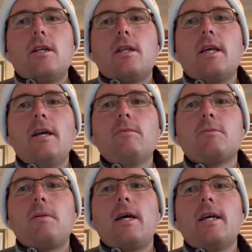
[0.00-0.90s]
The game was
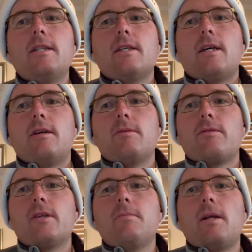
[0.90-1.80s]
played with
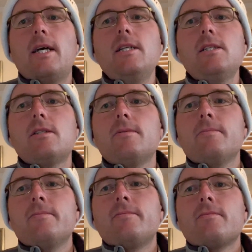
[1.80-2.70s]
3 players.
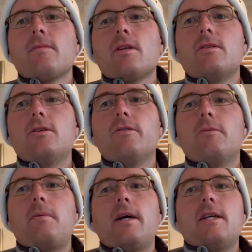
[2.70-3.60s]
2 of
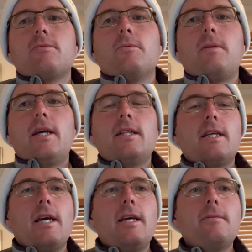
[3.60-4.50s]
the players were playing the
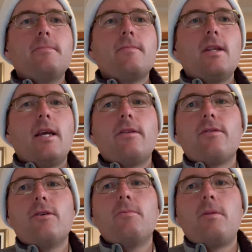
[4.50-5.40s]
game, and the
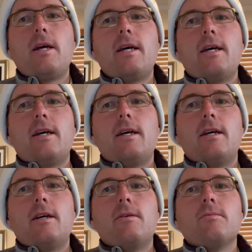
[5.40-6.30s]
3rd player
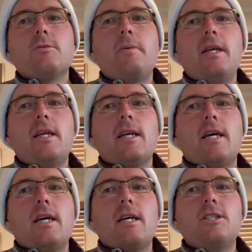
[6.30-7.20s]
was being
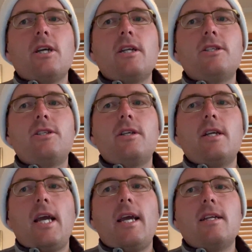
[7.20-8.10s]
a judge
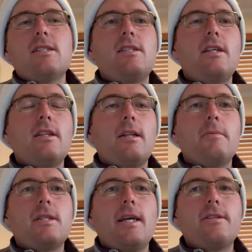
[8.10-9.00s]
and setting the
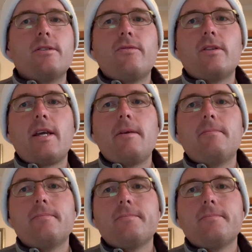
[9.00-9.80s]
limitations for the game.